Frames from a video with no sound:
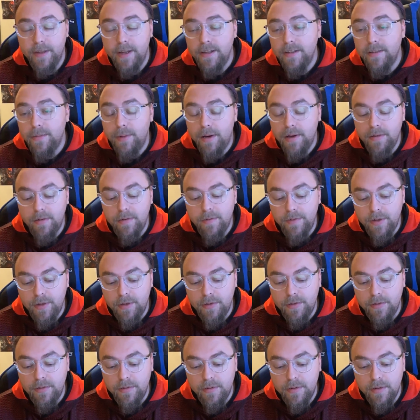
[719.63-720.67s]
that's my
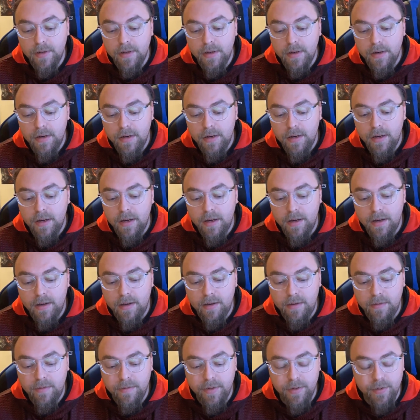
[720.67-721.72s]
review
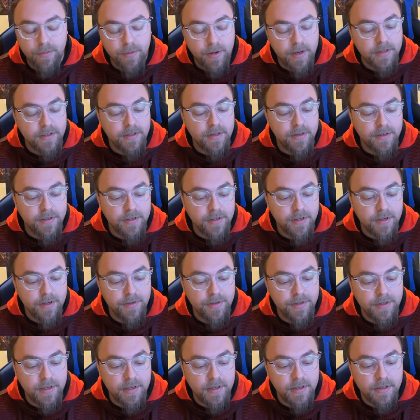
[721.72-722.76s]
of the Razer
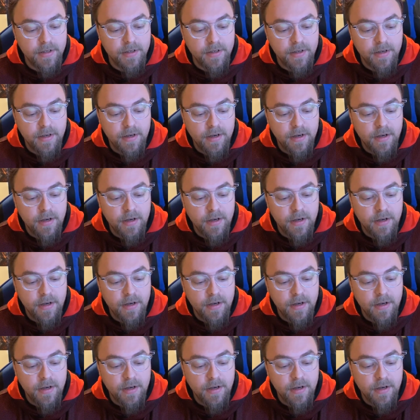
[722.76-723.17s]
Cynosa